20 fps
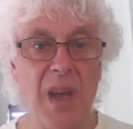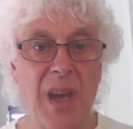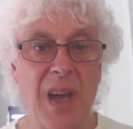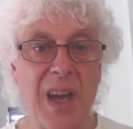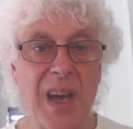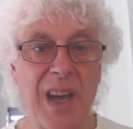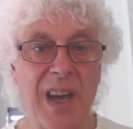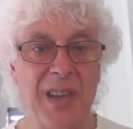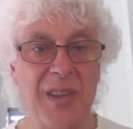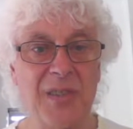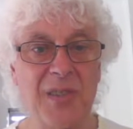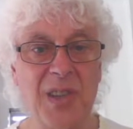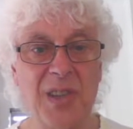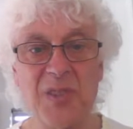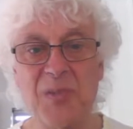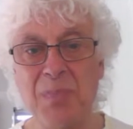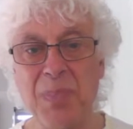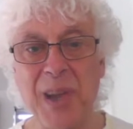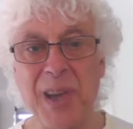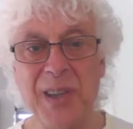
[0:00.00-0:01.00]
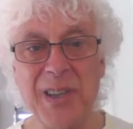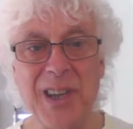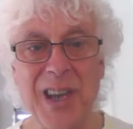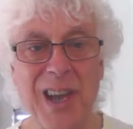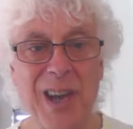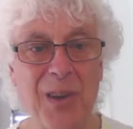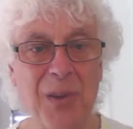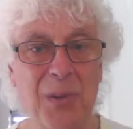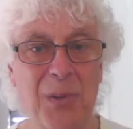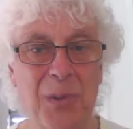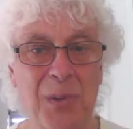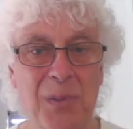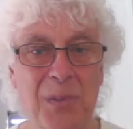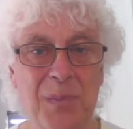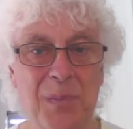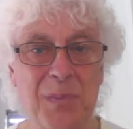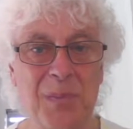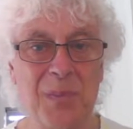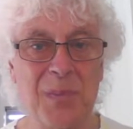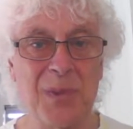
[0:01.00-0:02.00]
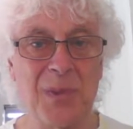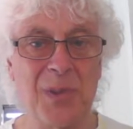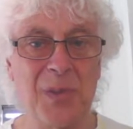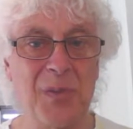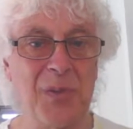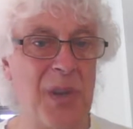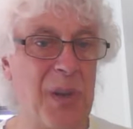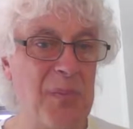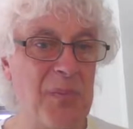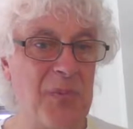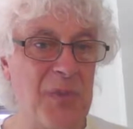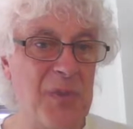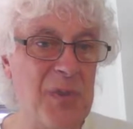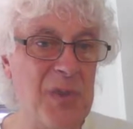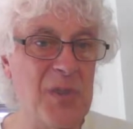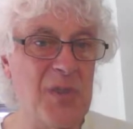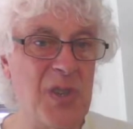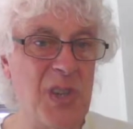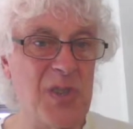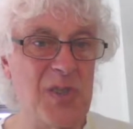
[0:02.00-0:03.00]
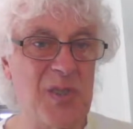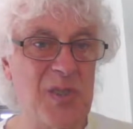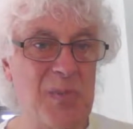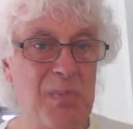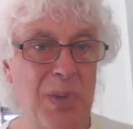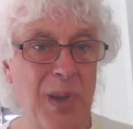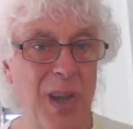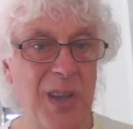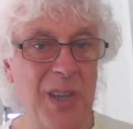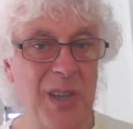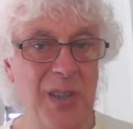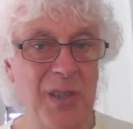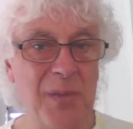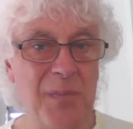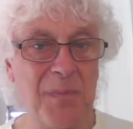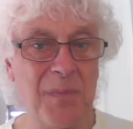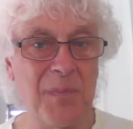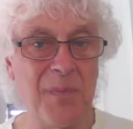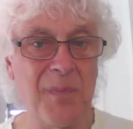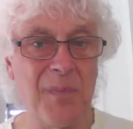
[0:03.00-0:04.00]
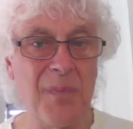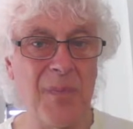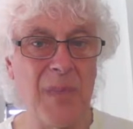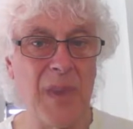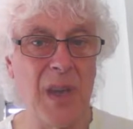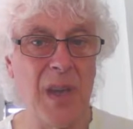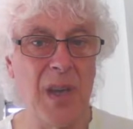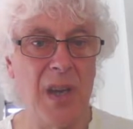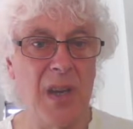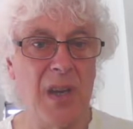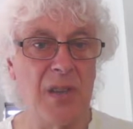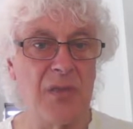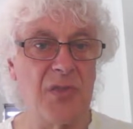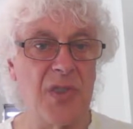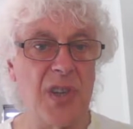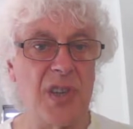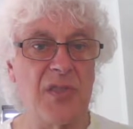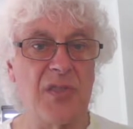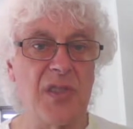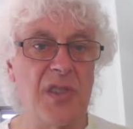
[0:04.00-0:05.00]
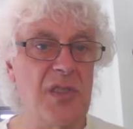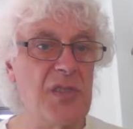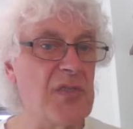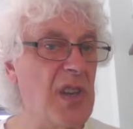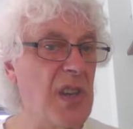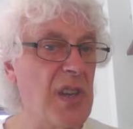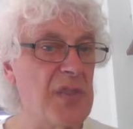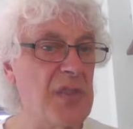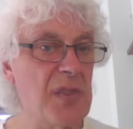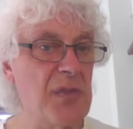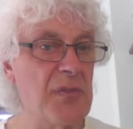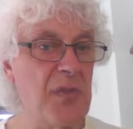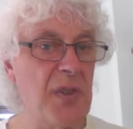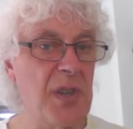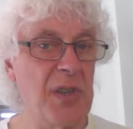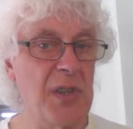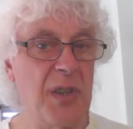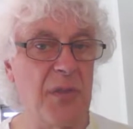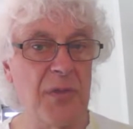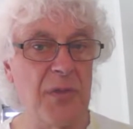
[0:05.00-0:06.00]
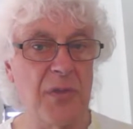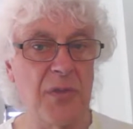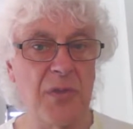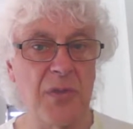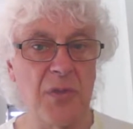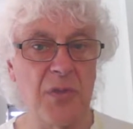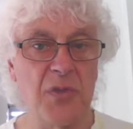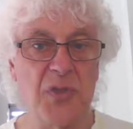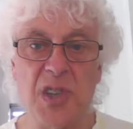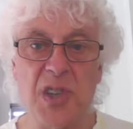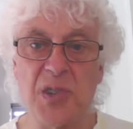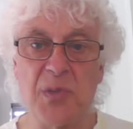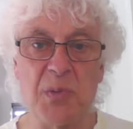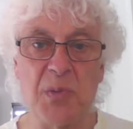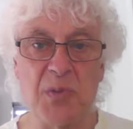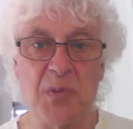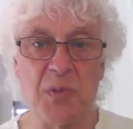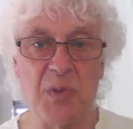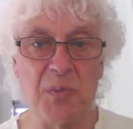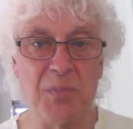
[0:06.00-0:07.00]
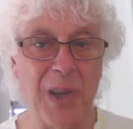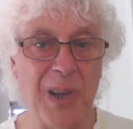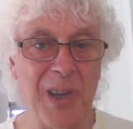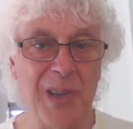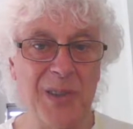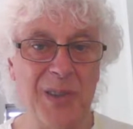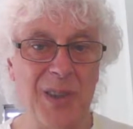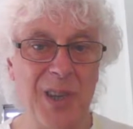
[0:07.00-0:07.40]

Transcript: and explain how contemporary chess is played. Chess these days is very different to the chess which was played,